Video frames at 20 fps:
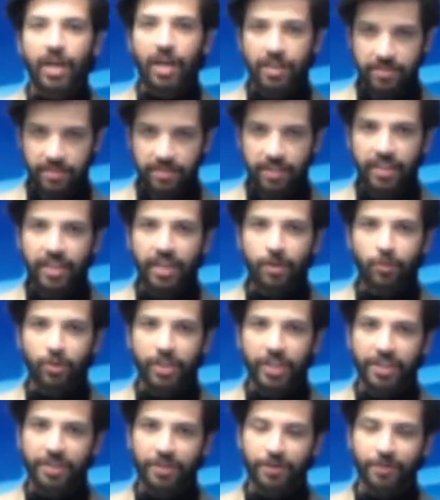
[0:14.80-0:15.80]
Assalamu
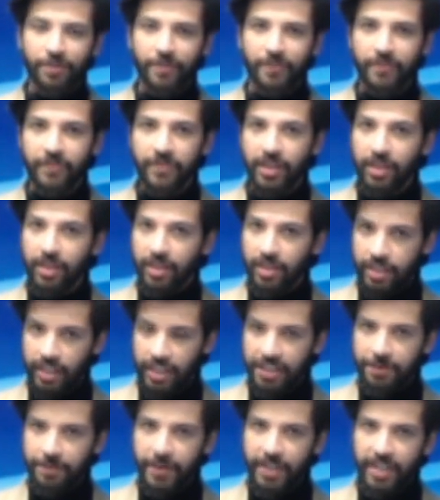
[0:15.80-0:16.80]
alaikum.
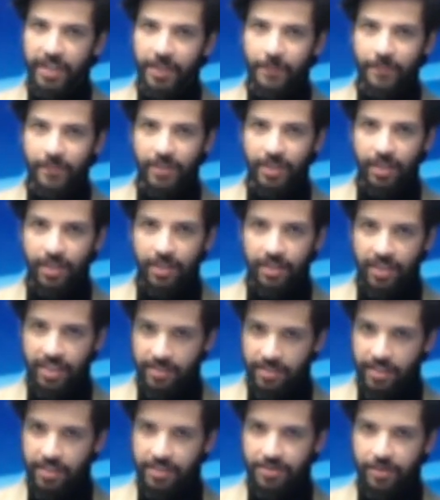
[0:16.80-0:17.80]
9 p.m.
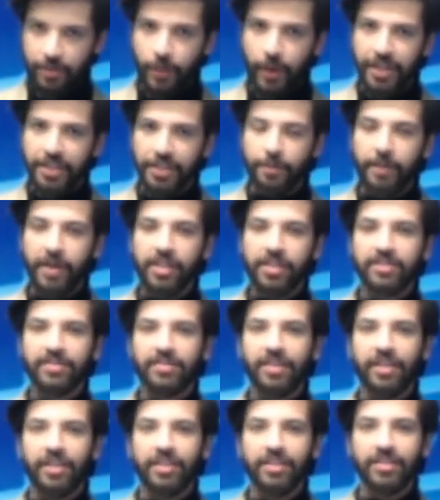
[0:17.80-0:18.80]
This is Radio
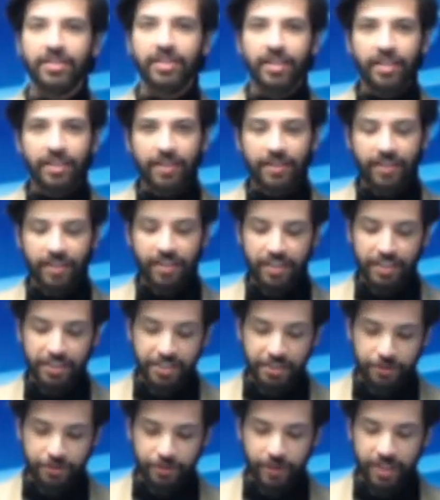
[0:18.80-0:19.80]
Pakistan. The
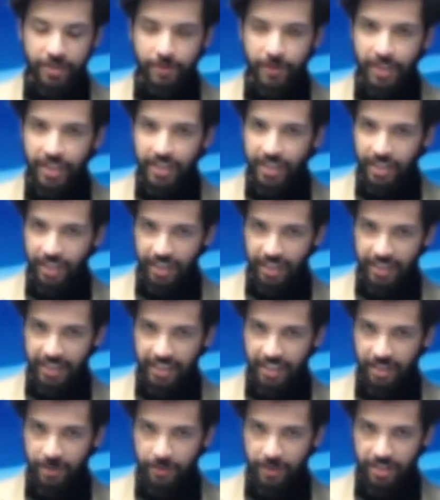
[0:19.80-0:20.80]
news read by
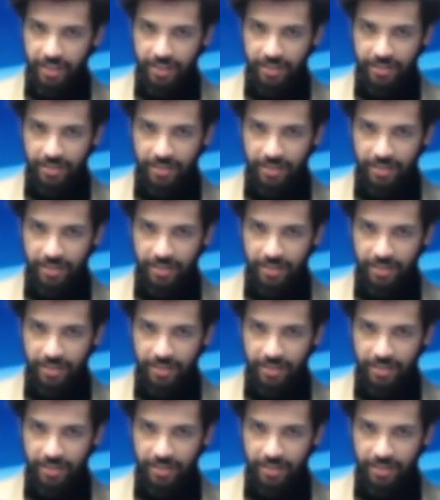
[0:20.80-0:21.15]
Ali Ahmed.